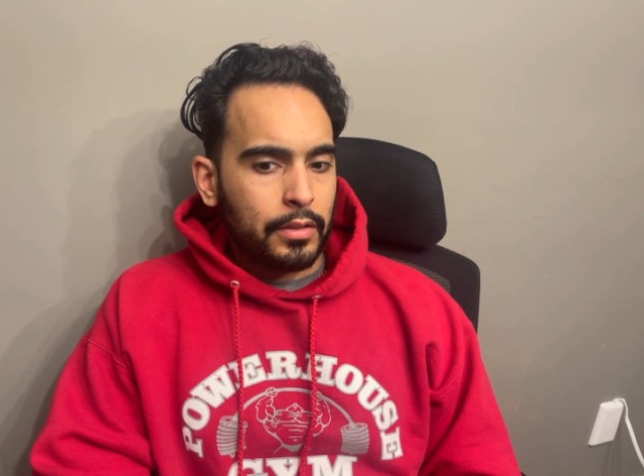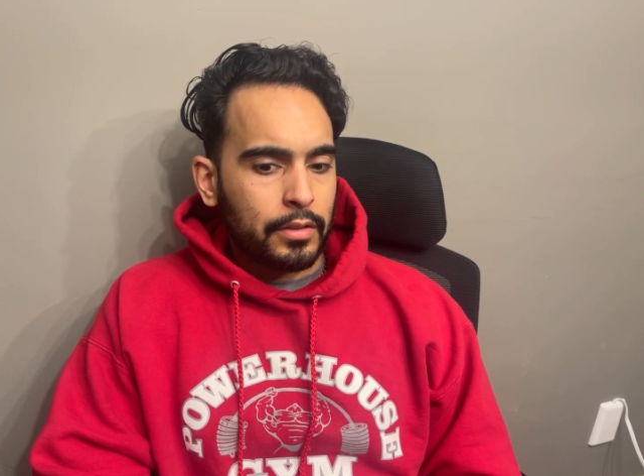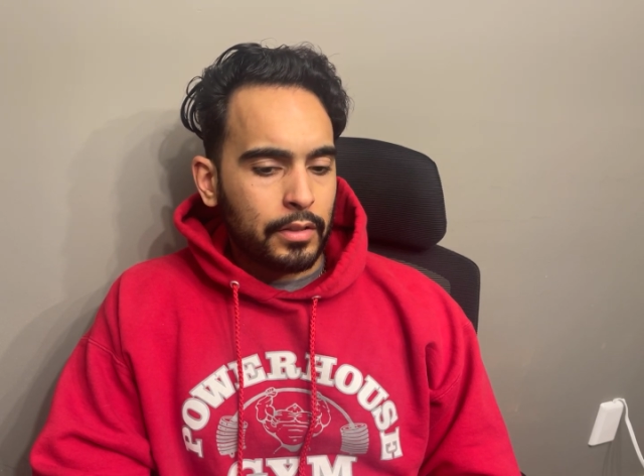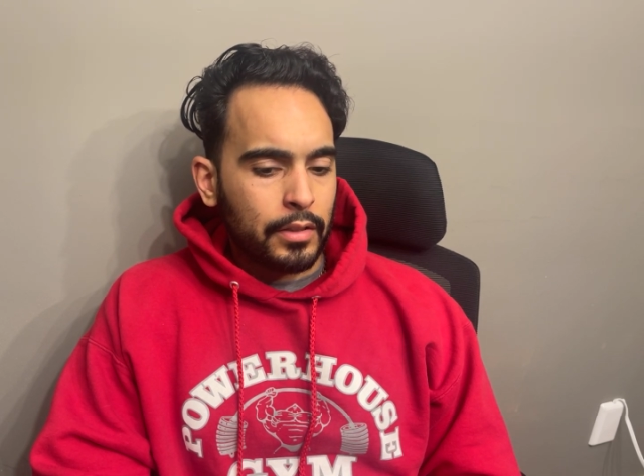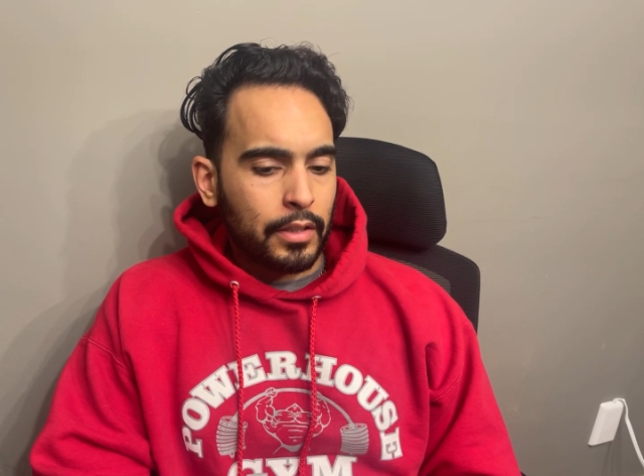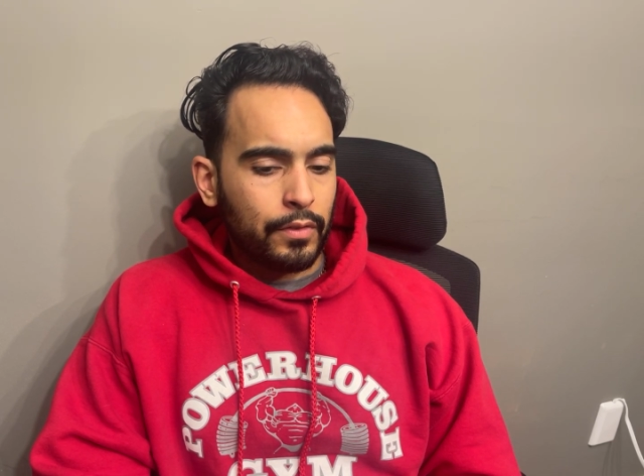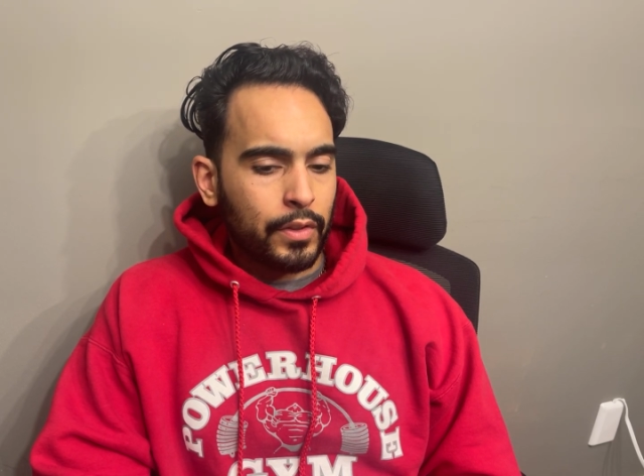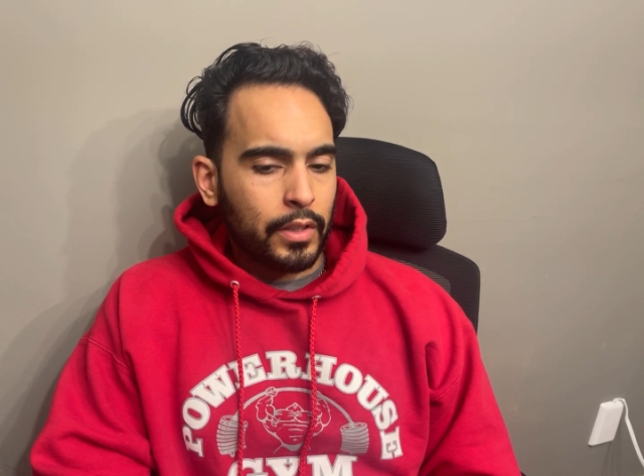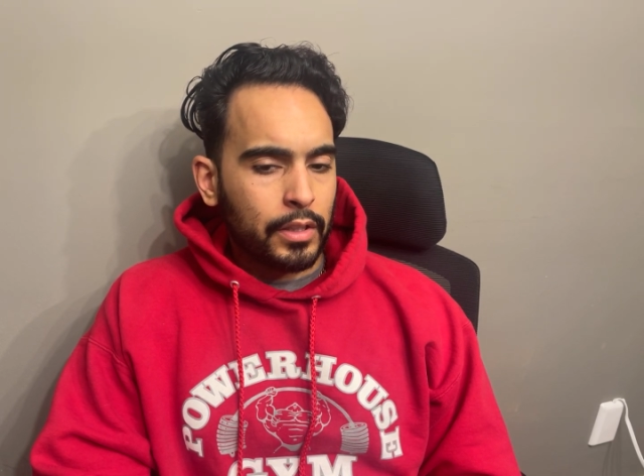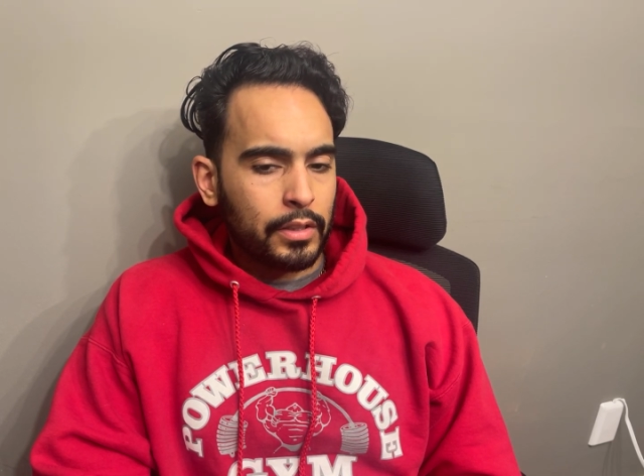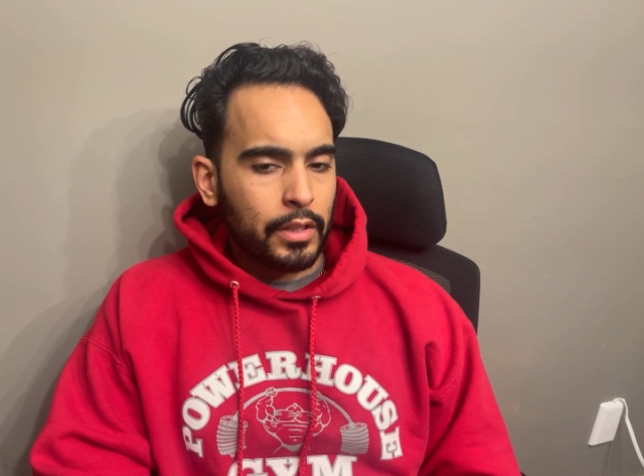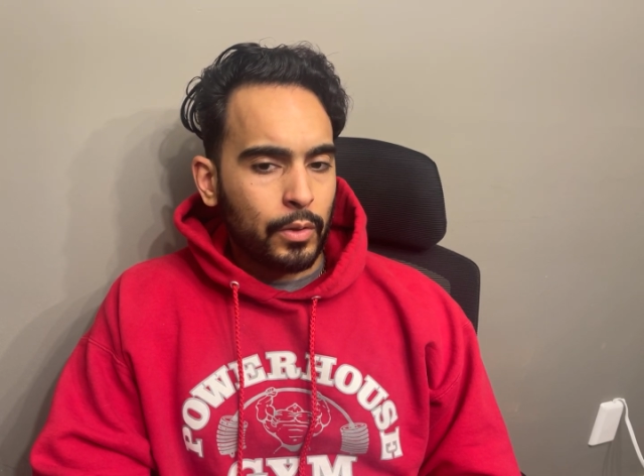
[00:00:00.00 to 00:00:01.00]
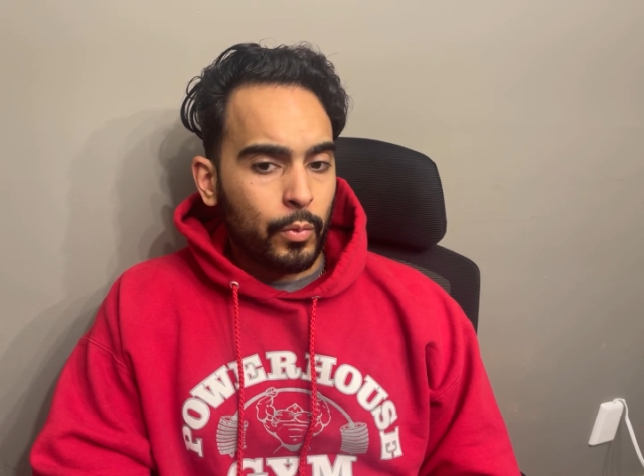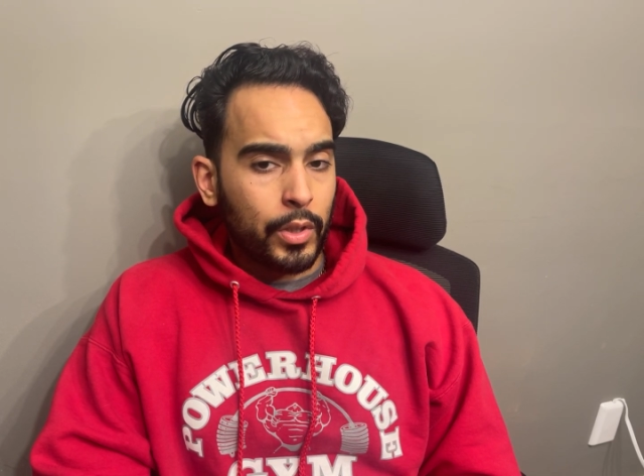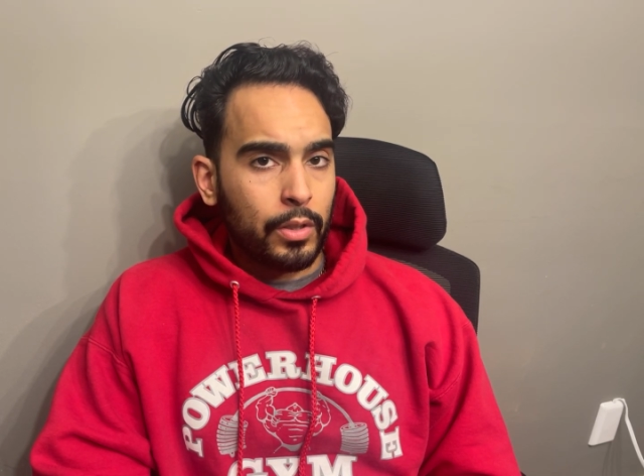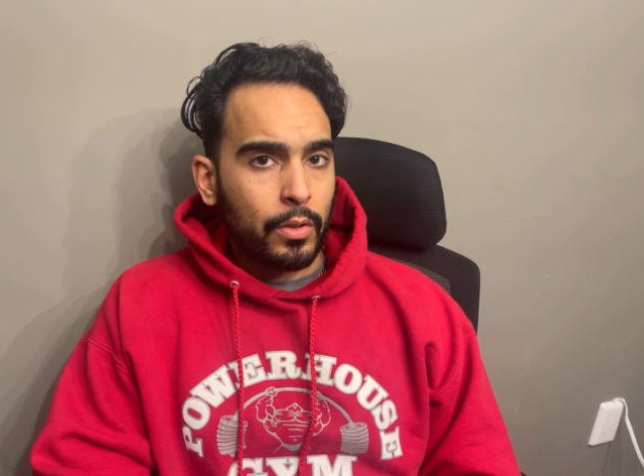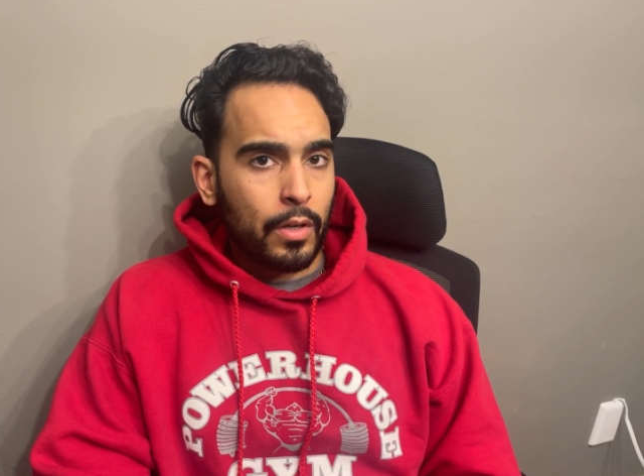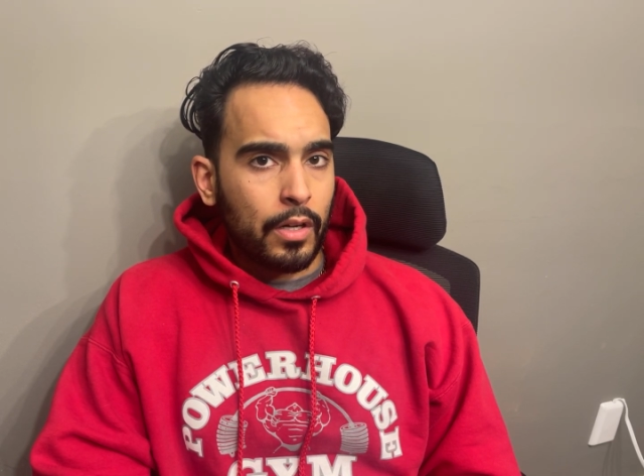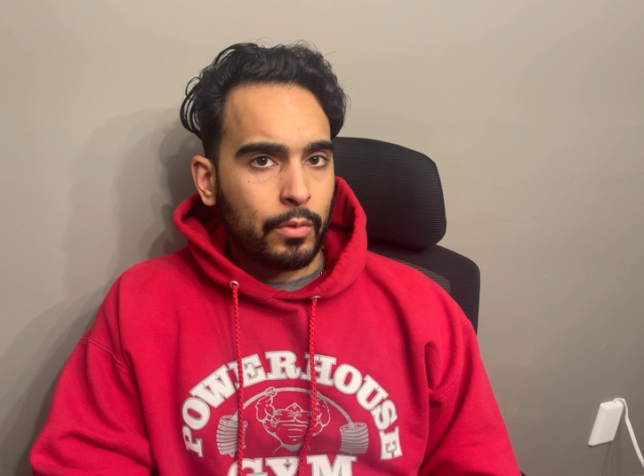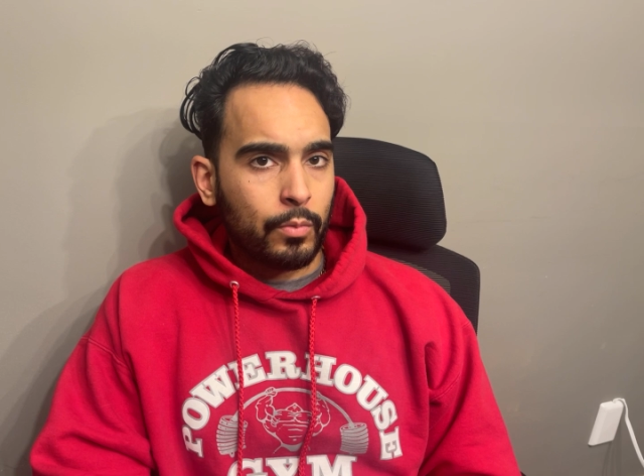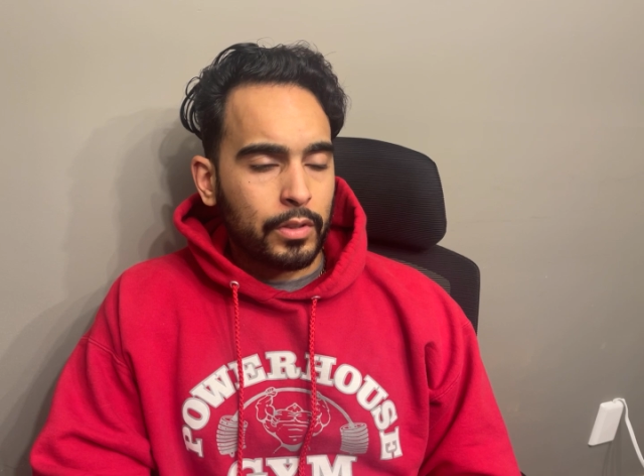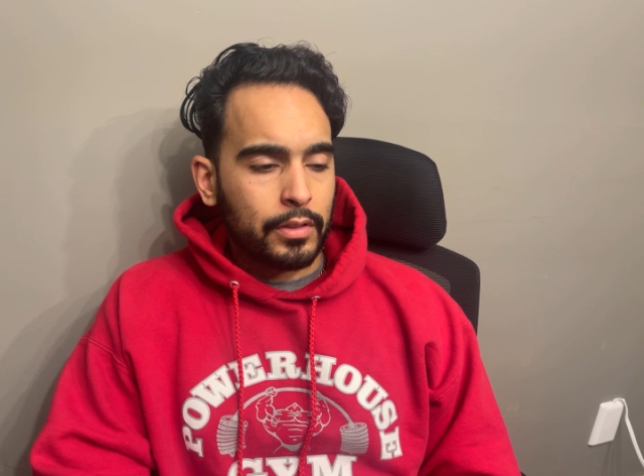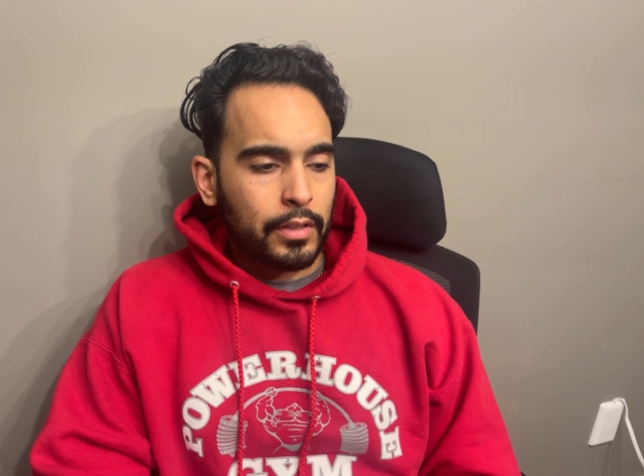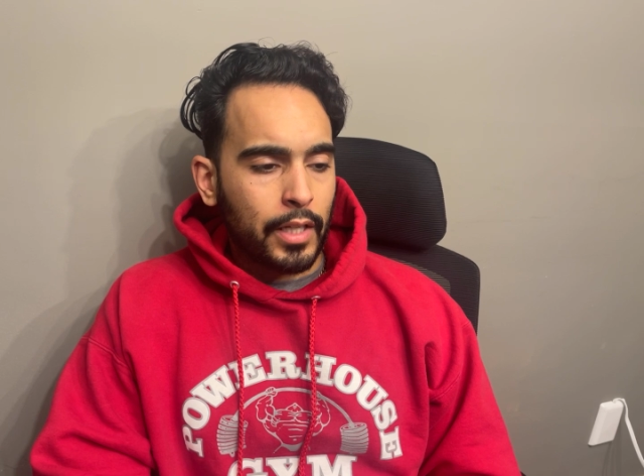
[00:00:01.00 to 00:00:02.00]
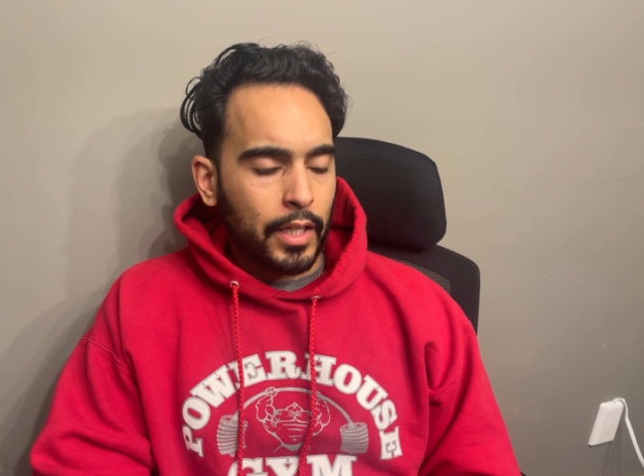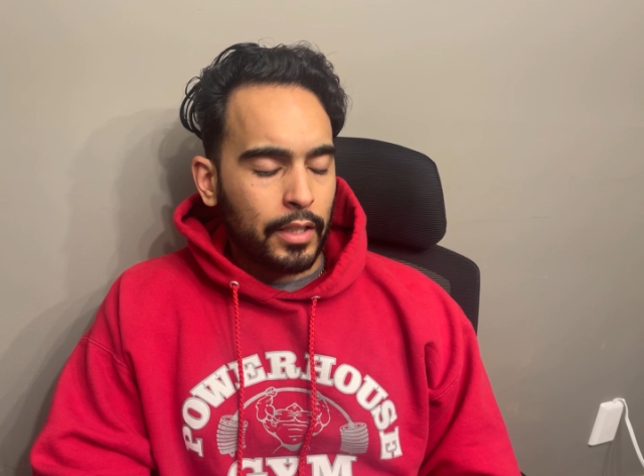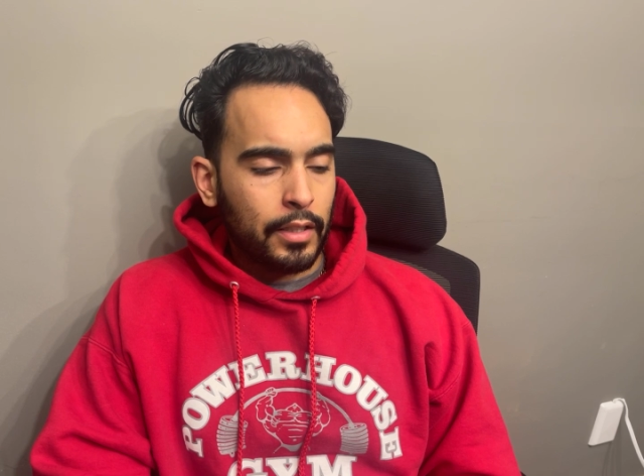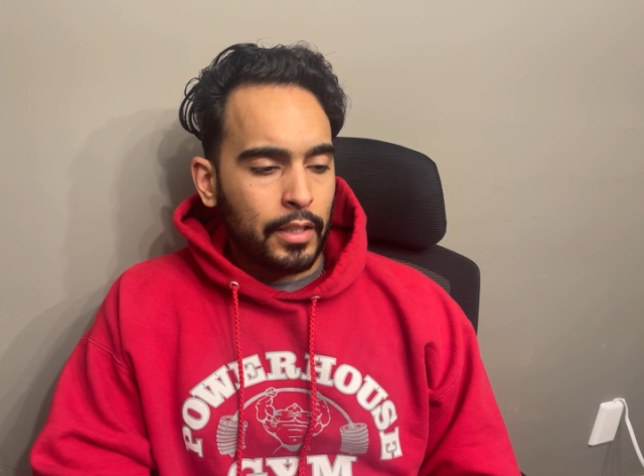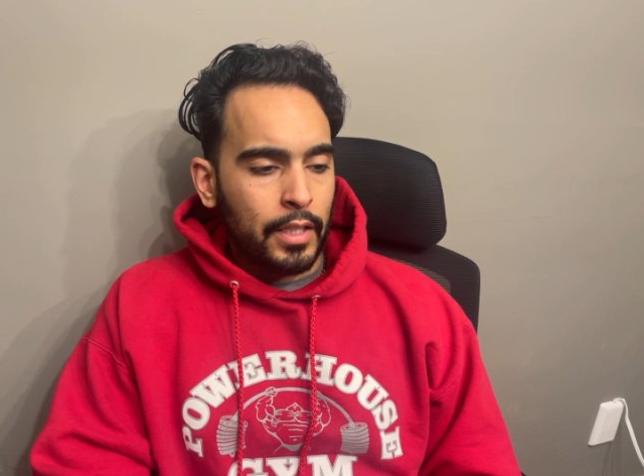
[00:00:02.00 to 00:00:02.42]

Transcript: significantly weaker on one side.